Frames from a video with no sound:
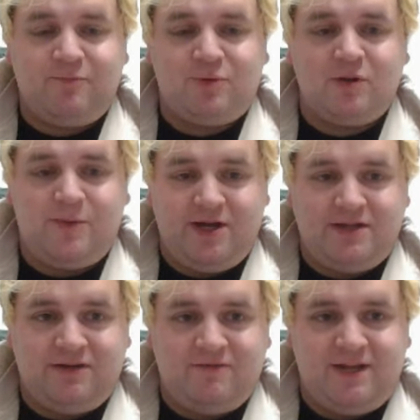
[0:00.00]
plummeted, they
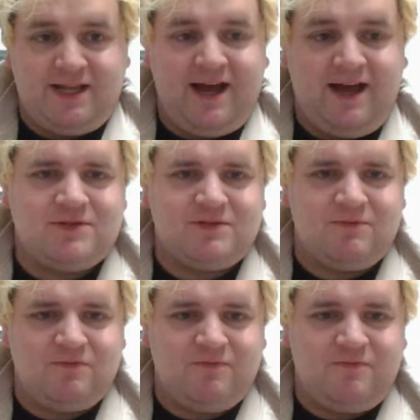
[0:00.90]
really have.
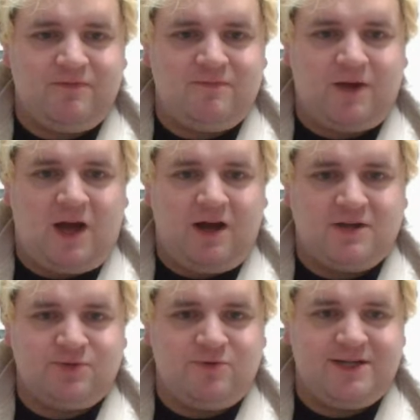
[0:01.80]
Cards
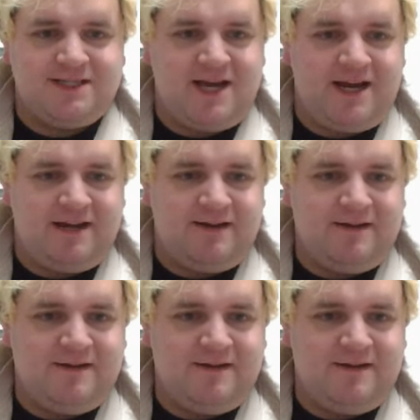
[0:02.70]
were insane.